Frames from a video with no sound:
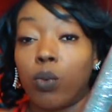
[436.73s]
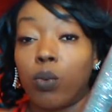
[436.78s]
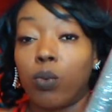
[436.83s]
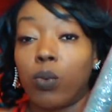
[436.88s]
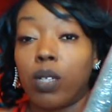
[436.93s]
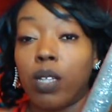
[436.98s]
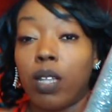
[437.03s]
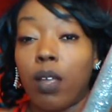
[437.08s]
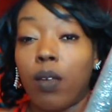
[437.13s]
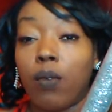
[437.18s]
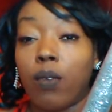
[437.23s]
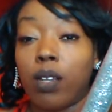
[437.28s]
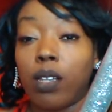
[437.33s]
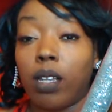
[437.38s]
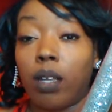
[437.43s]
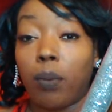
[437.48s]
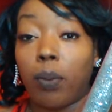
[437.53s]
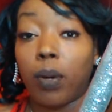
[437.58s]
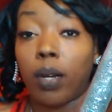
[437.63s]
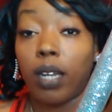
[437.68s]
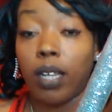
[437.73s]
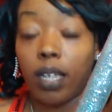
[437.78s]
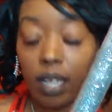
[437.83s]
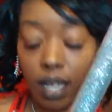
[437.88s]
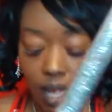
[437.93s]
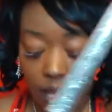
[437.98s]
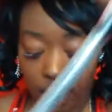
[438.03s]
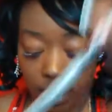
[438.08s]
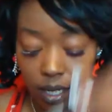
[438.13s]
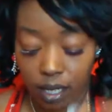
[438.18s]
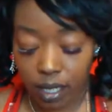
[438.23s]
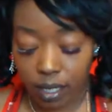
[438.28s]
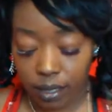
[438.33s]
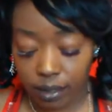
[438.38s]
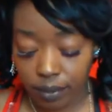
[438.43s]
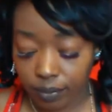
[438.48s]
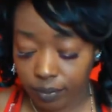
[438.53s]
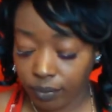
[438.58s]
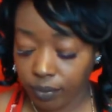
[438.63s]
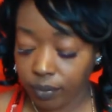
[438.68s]
Really, really pretty
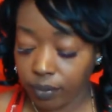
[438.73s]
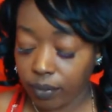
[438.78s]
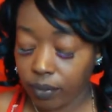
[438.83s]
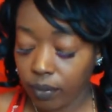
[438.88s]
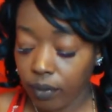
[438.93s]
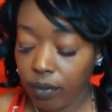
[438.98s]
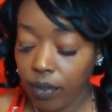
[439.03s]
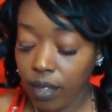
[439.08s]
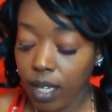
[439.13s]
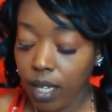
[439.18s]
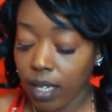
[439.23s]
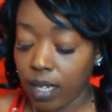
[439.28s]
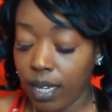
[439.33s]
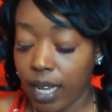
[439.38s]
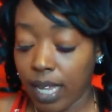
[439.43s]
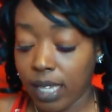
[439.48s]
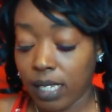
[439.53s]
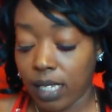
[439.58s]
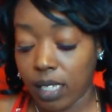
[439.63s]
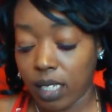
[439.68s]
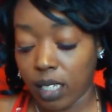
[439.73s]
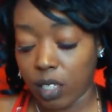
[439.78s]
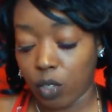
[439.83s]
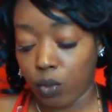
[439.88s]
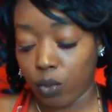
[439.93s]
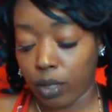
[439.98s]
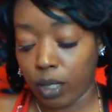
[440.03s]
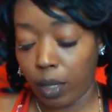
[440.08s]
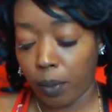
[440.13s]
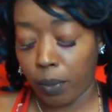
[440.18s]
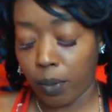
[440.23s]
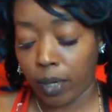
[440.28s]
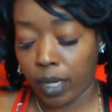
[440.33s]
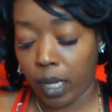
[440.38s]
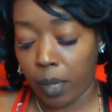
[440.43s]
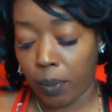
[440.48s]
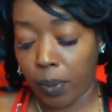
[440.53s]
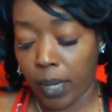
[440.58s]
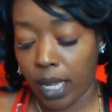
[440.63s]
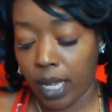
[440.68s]
color. Next is this really
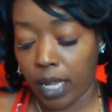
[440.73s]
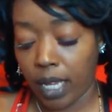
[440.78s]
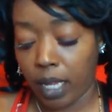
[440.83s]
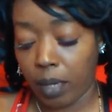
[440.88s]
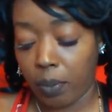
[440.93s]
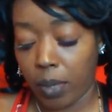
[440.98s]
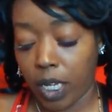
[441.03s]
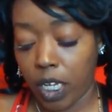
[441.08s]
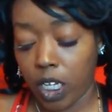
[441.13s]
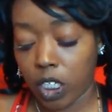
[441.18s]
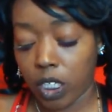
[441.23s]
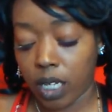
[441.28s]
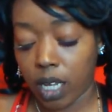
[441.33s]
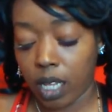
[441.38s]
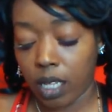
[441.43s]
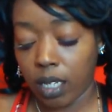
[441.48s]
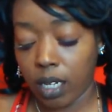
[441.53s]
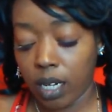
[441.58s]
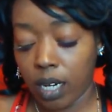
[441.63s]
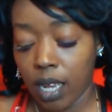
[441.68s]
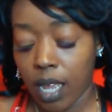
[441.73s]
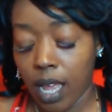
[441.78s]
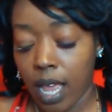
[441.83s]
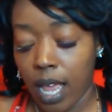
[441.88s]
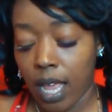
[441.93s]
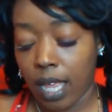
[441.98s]
pretty pinky peach color.